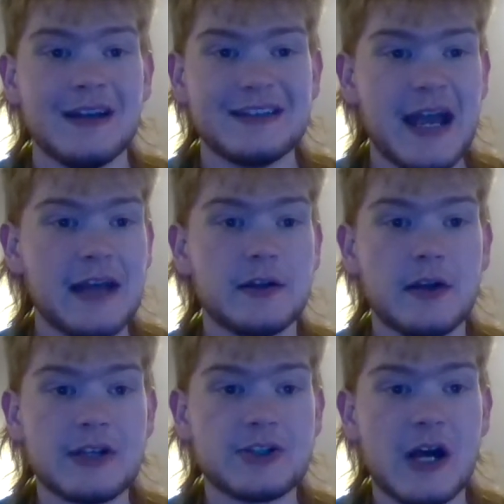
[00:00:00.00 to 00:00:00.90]
Taylor
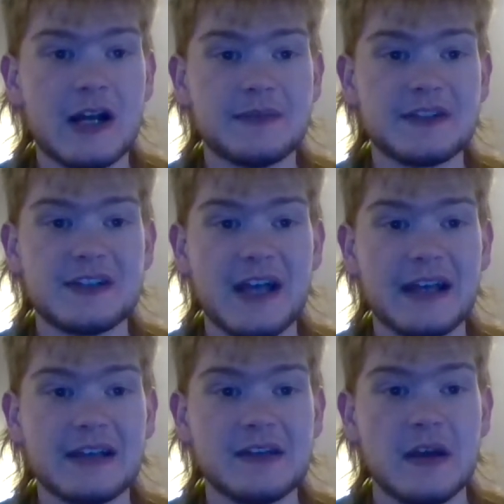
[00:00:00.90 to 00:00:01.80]
Gray shot up to
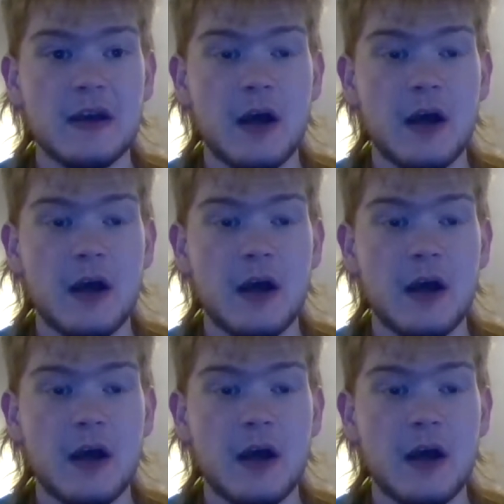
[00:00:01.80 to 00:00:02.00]
second.